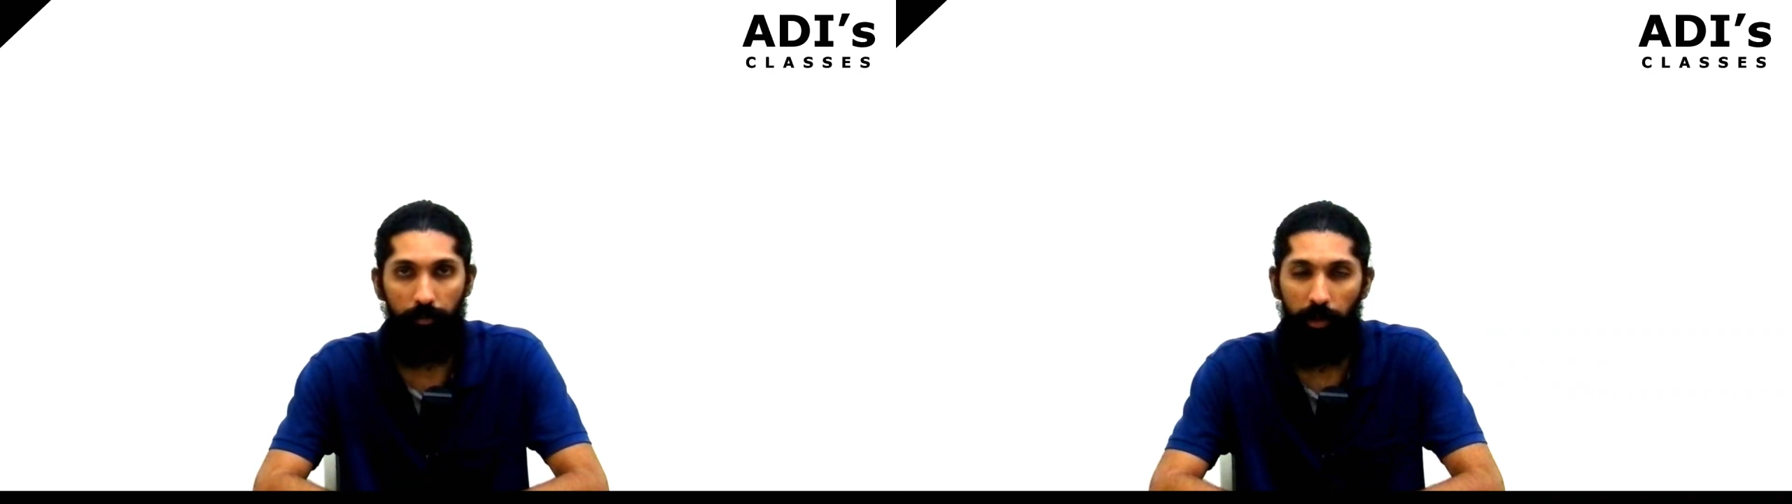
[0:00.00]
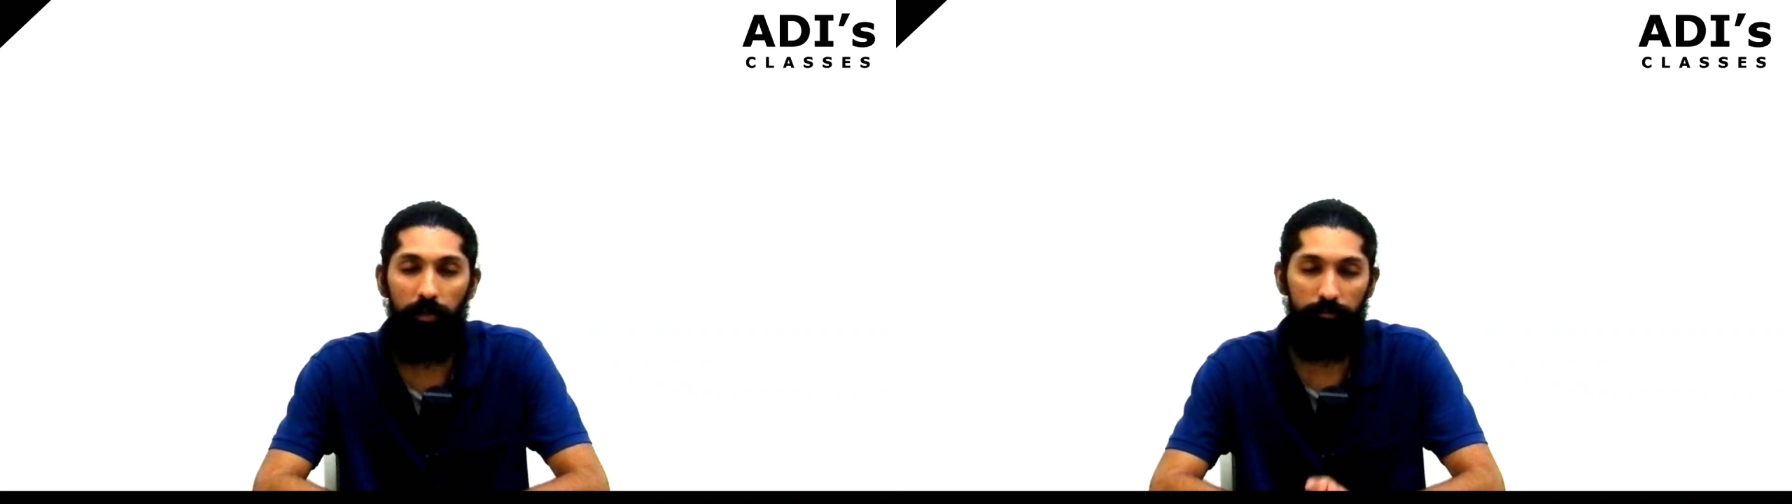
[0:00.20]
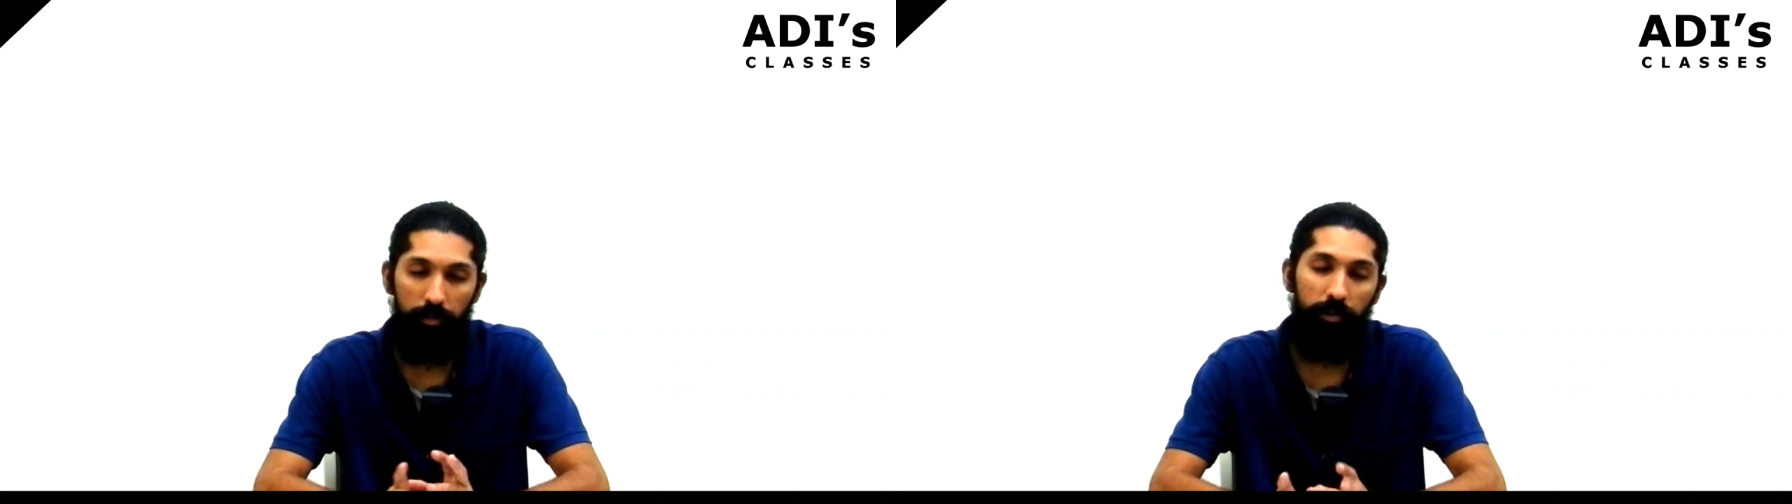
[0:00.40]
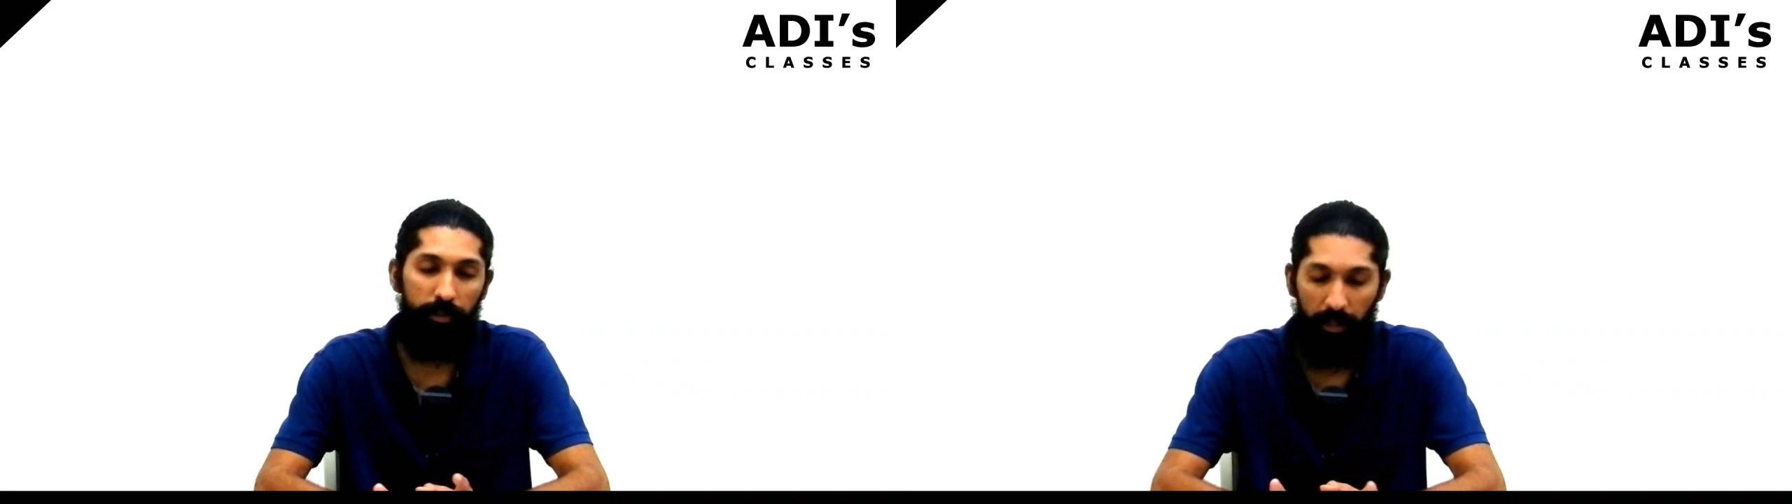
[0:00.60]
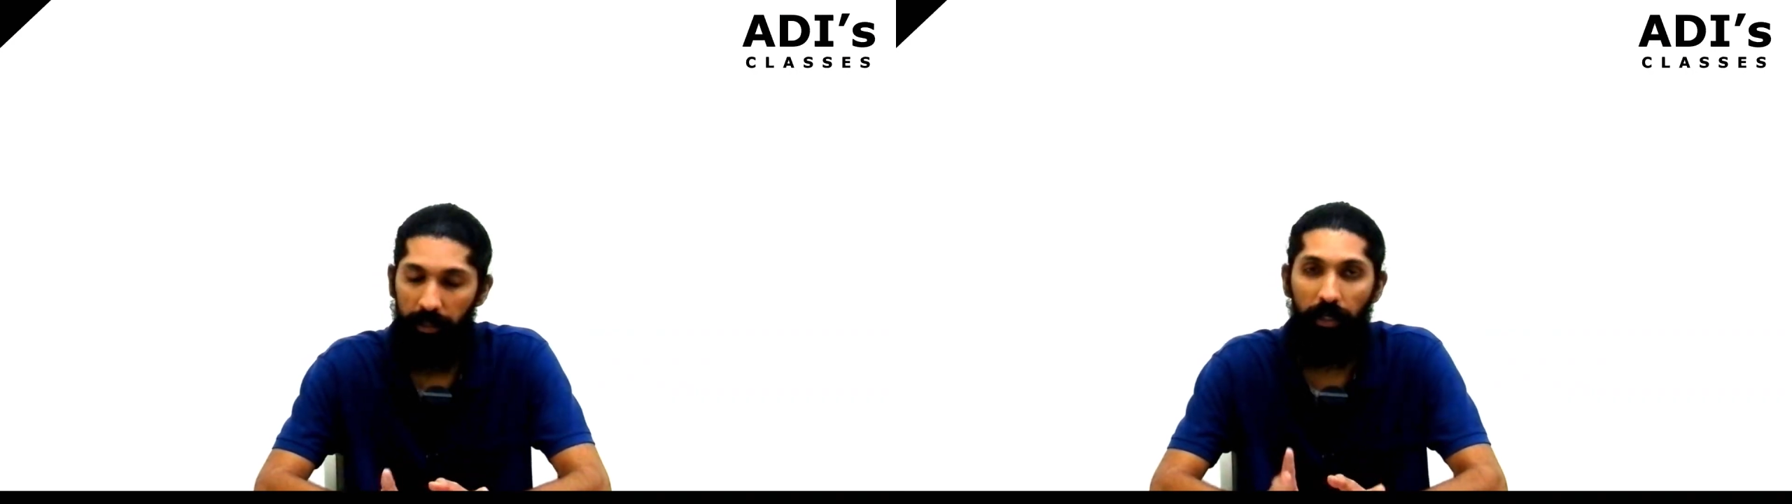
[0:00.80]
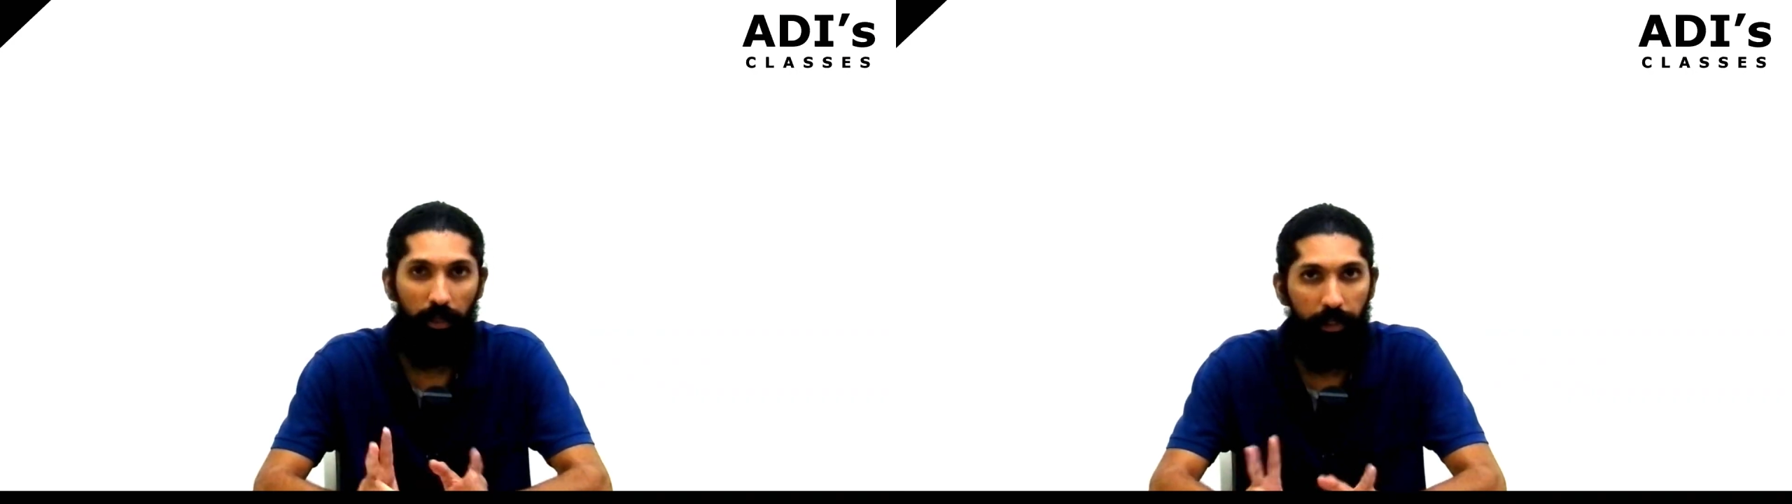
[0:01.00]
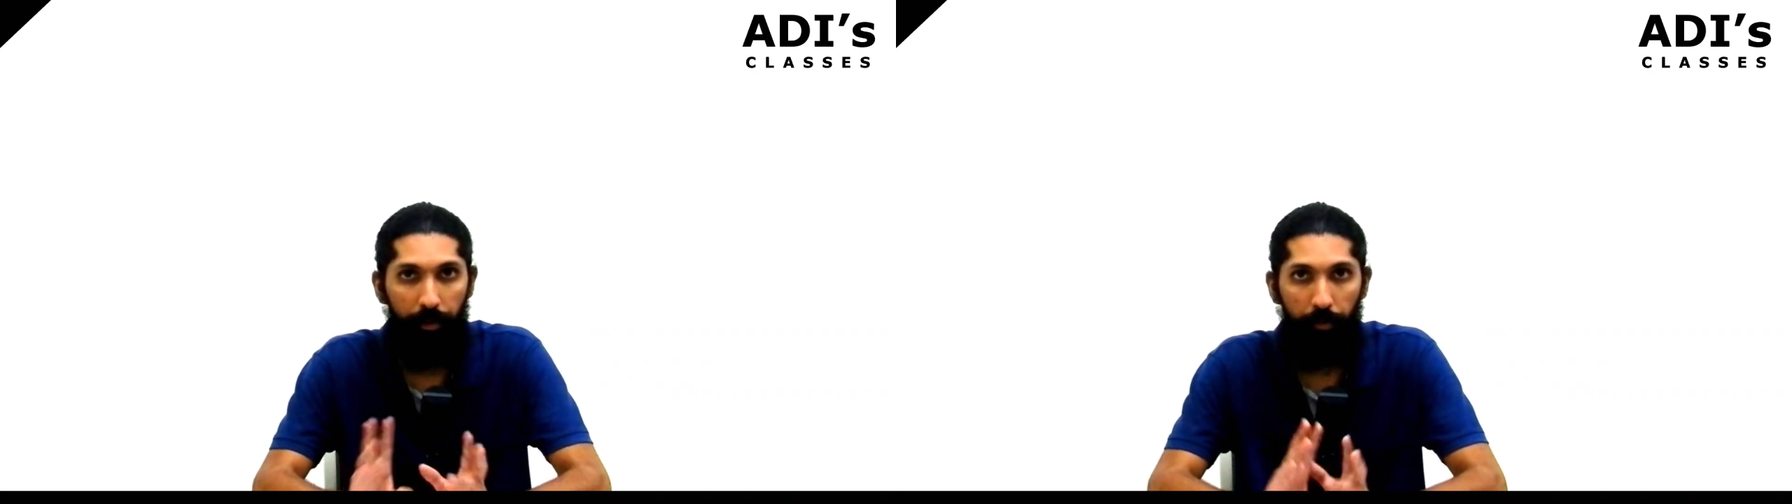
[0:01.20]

Okay, technically